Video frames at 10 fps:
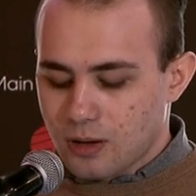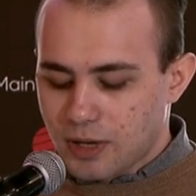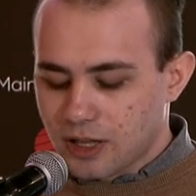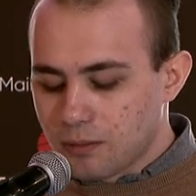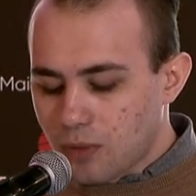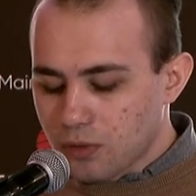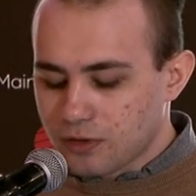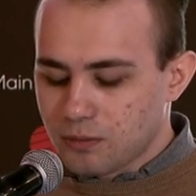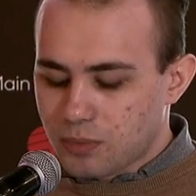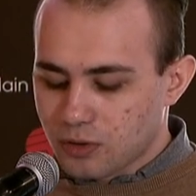by the
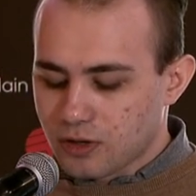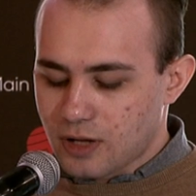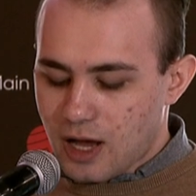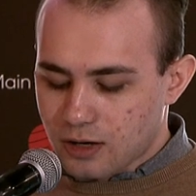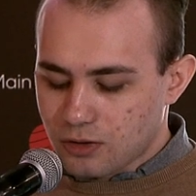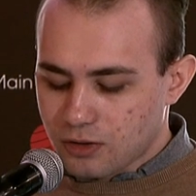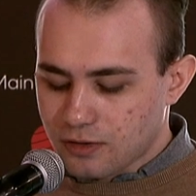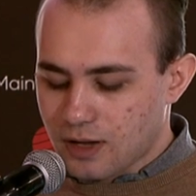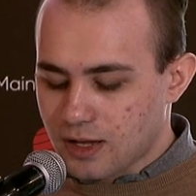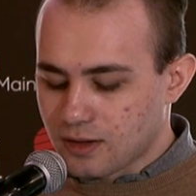most important
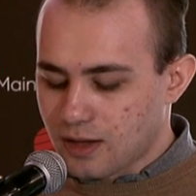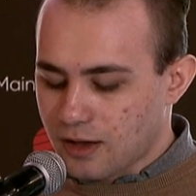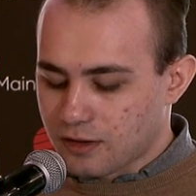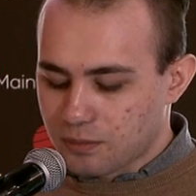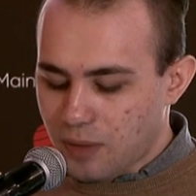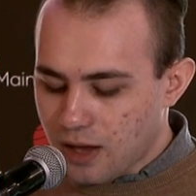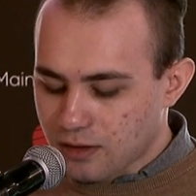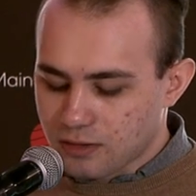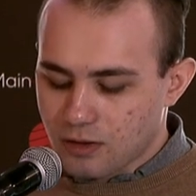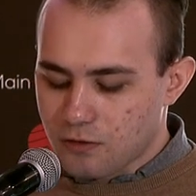actors at the
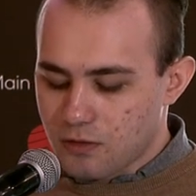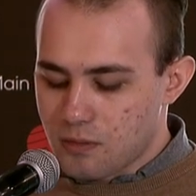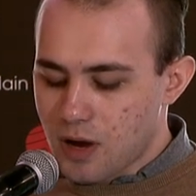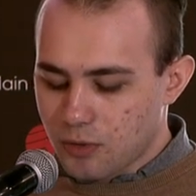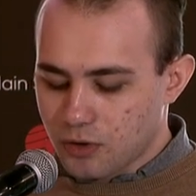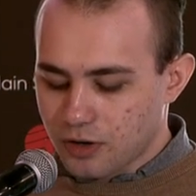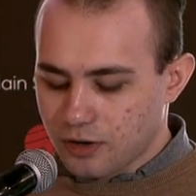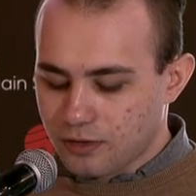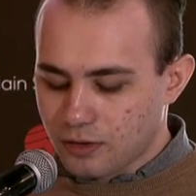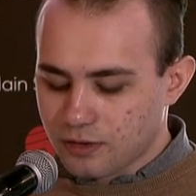expense of memory
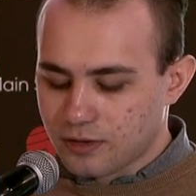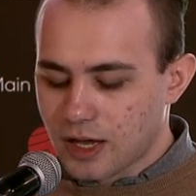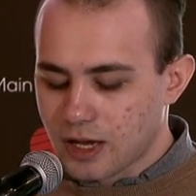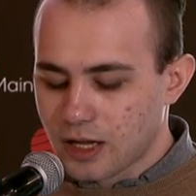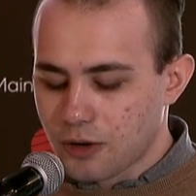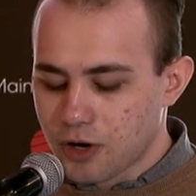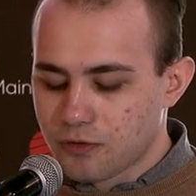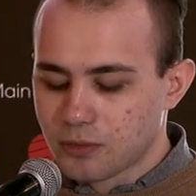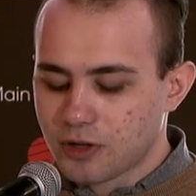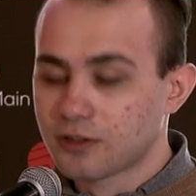resource taken away
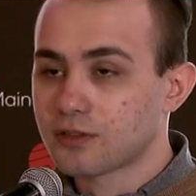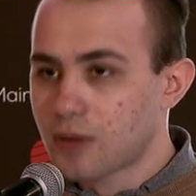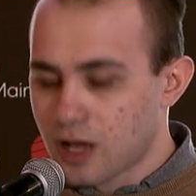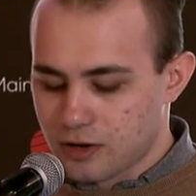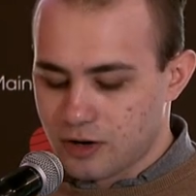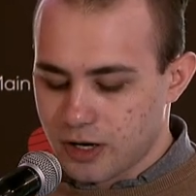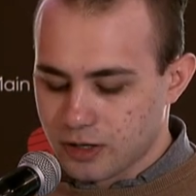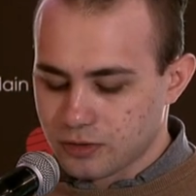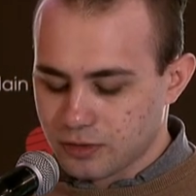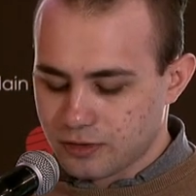from the smaller
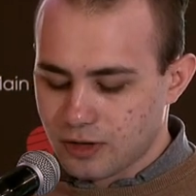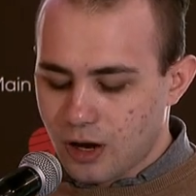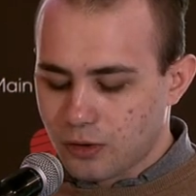actors,